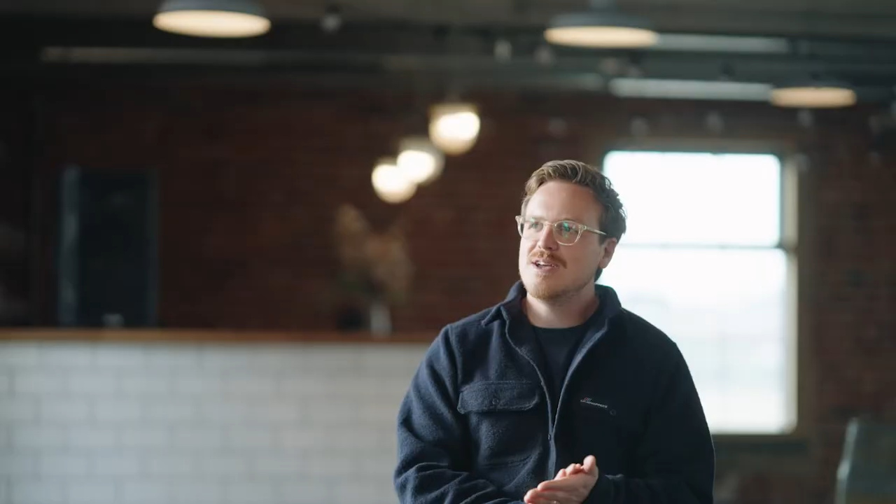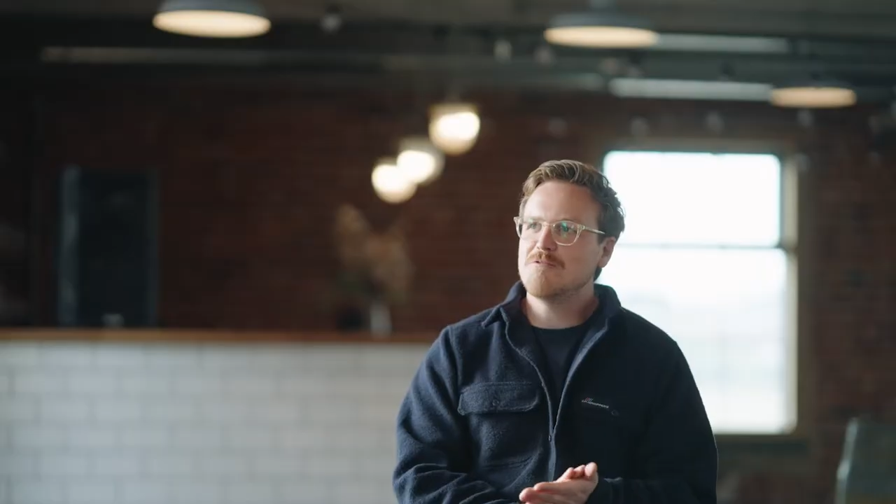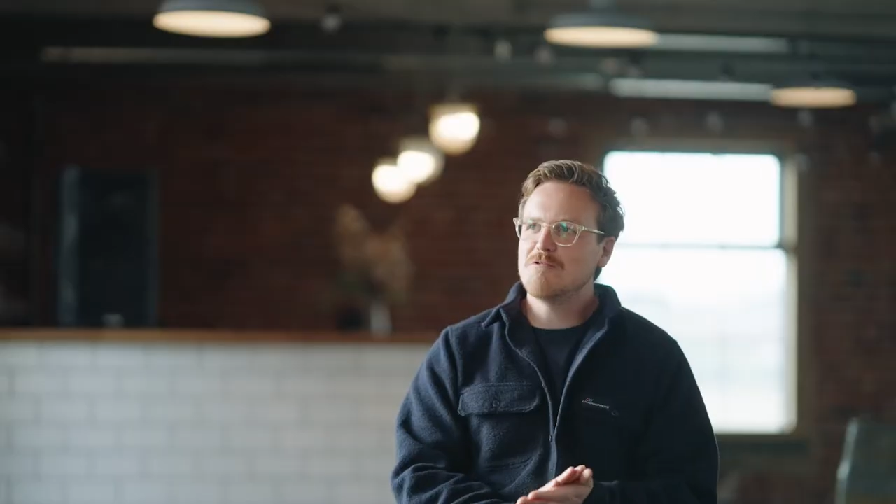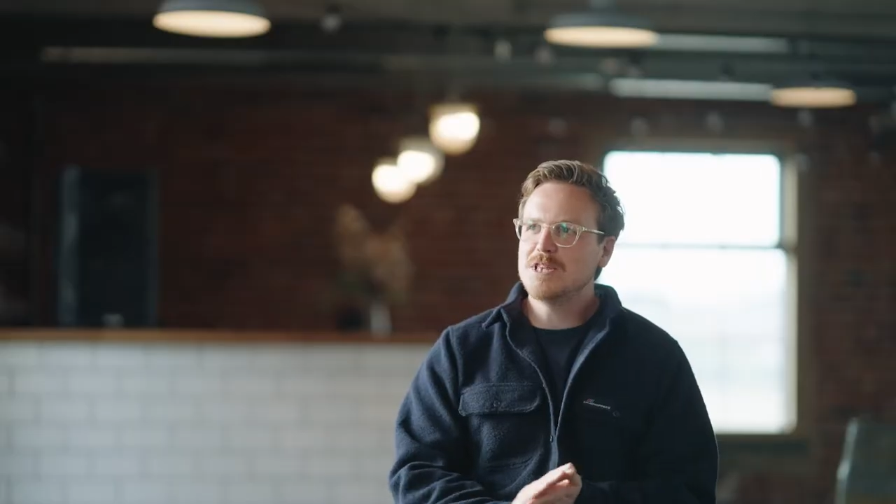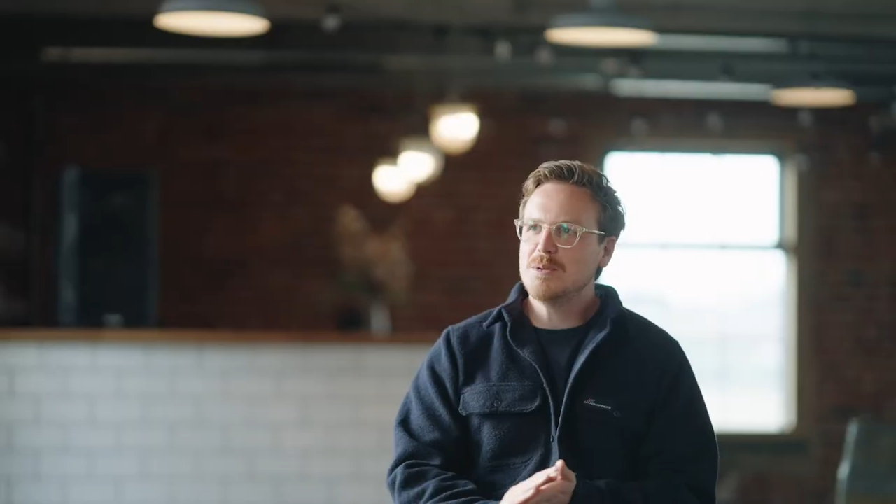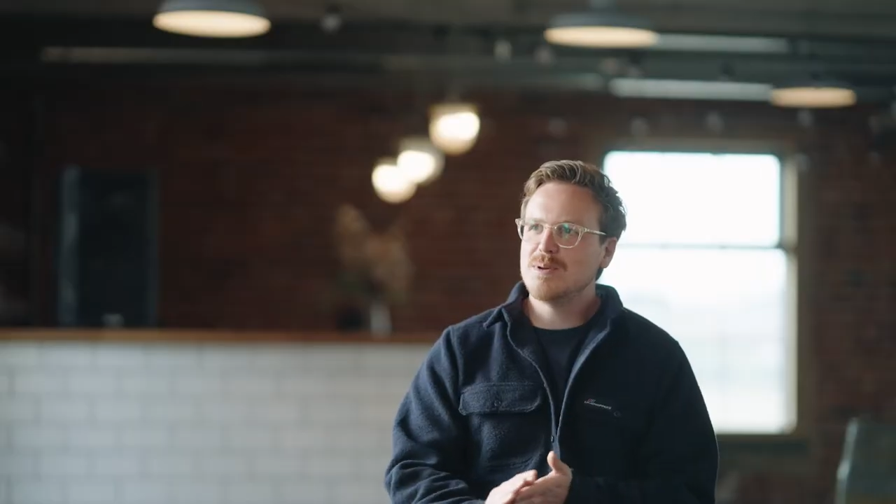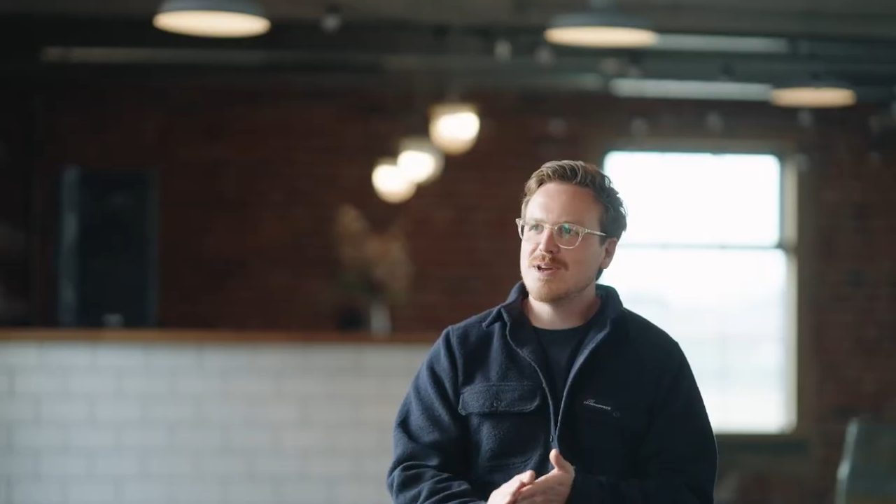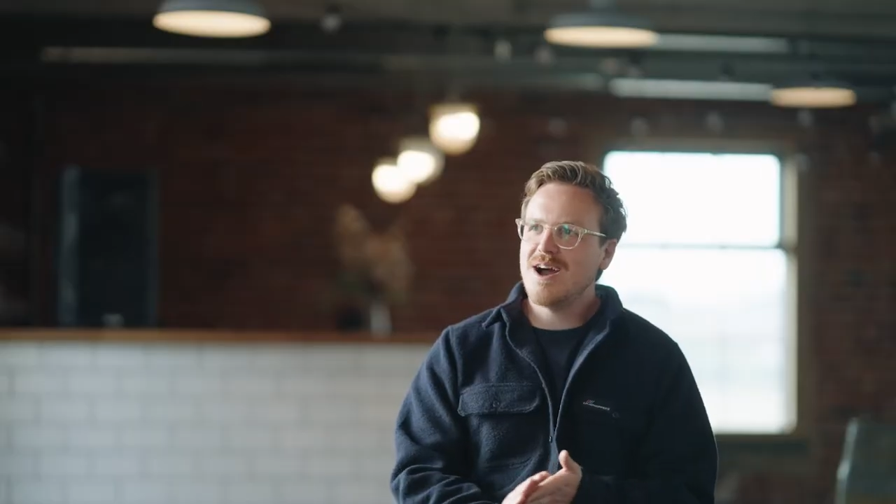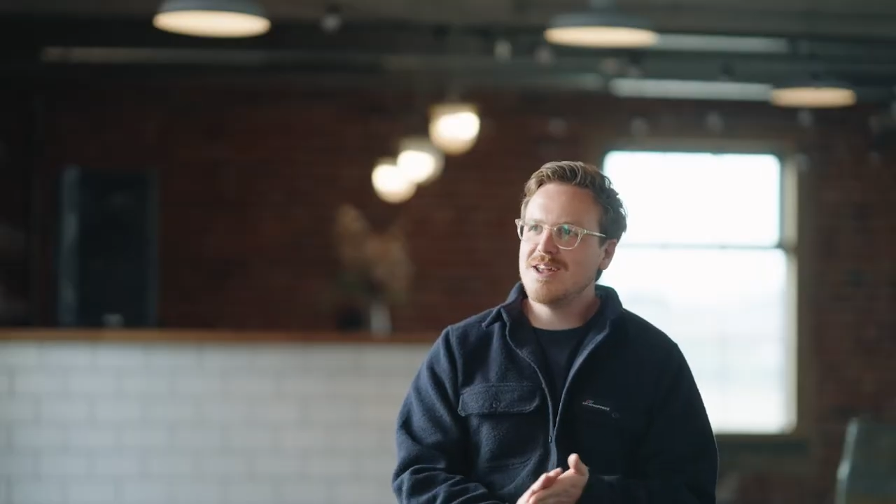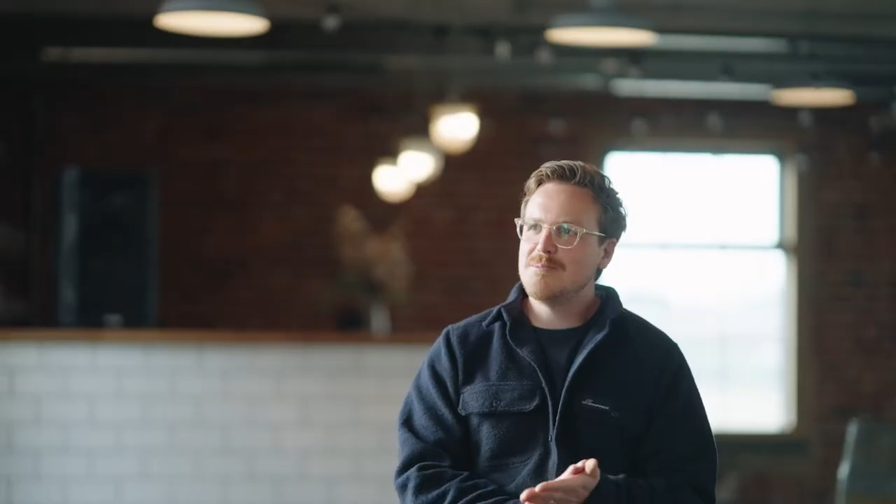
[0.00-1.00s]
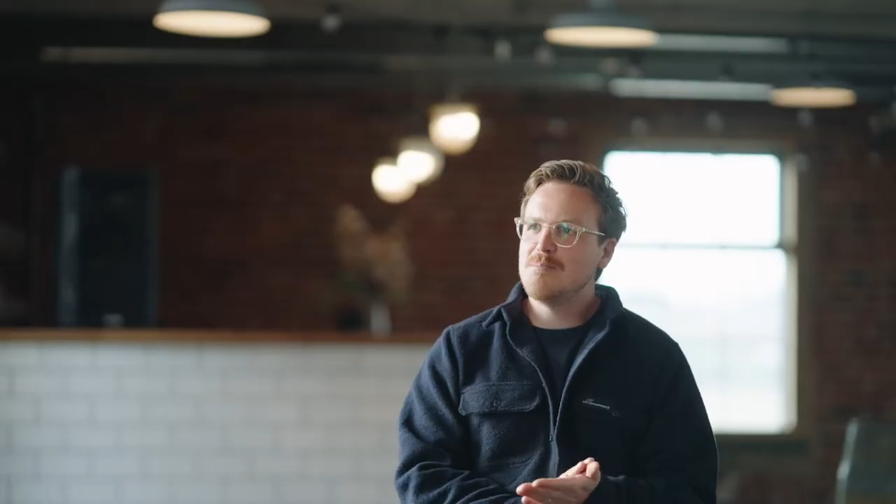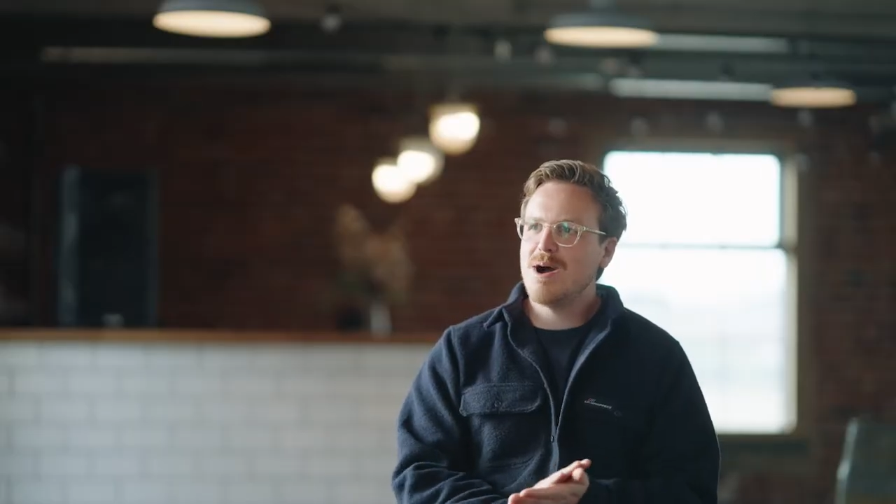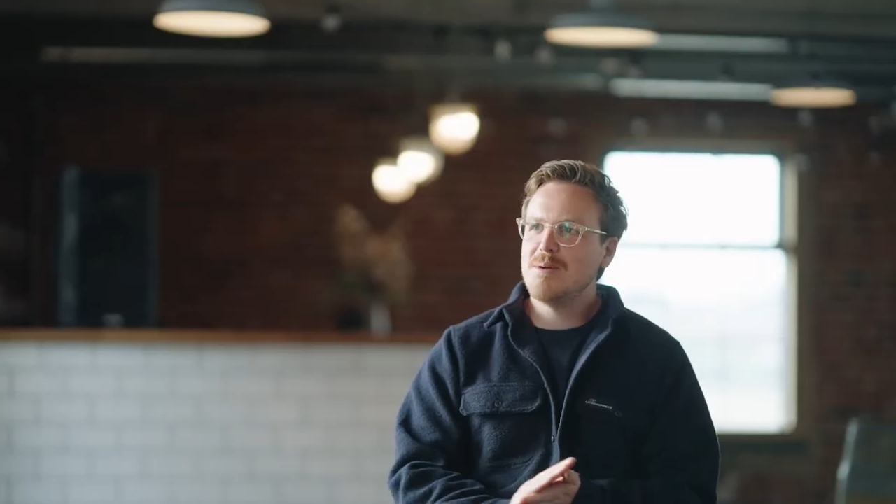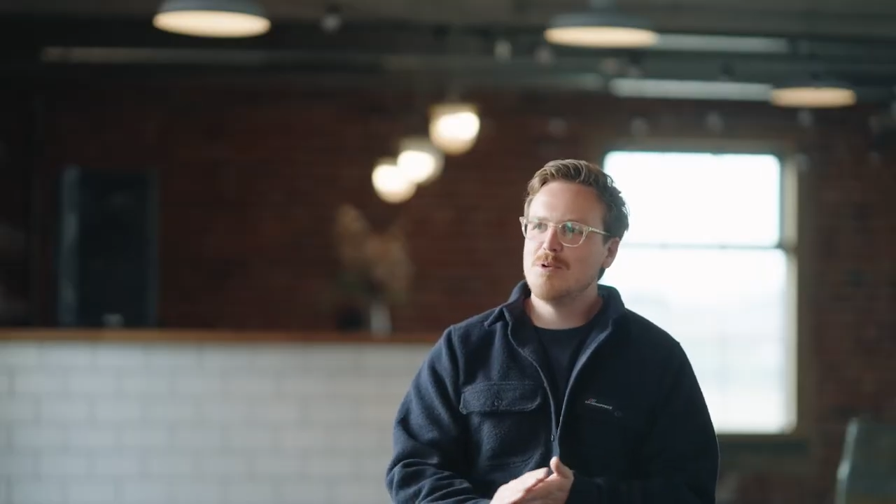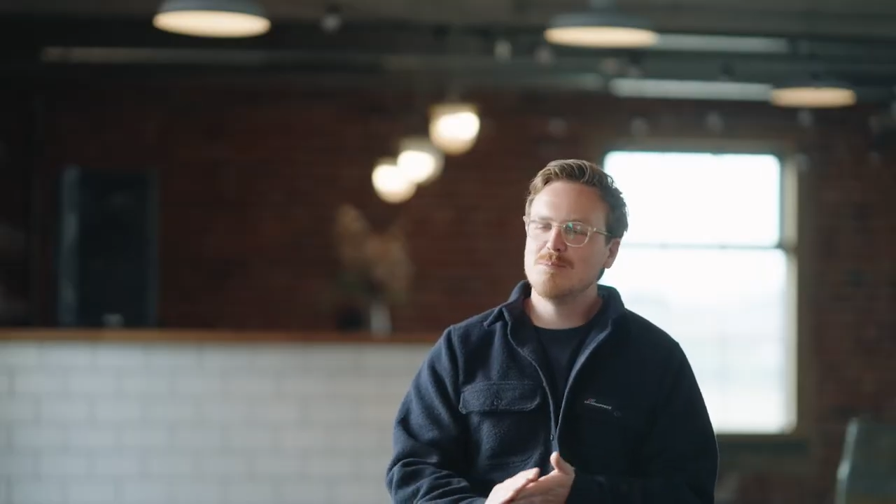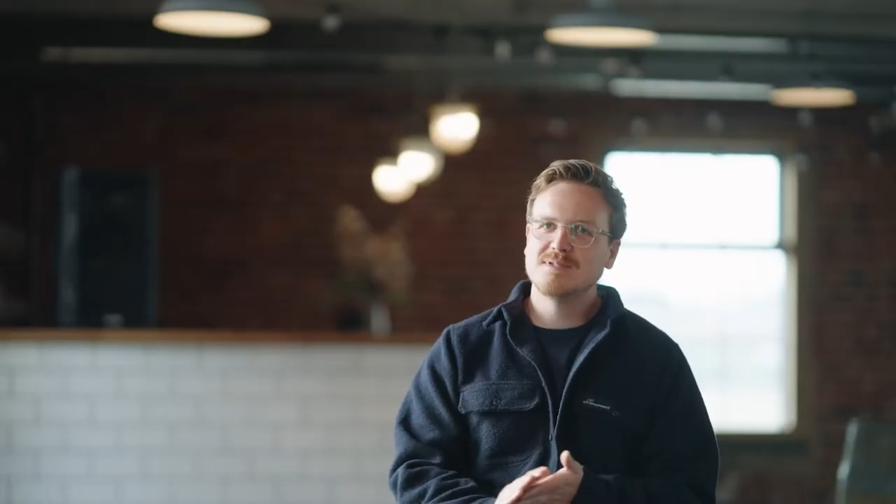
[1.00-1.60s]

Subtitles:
It really began in my mum's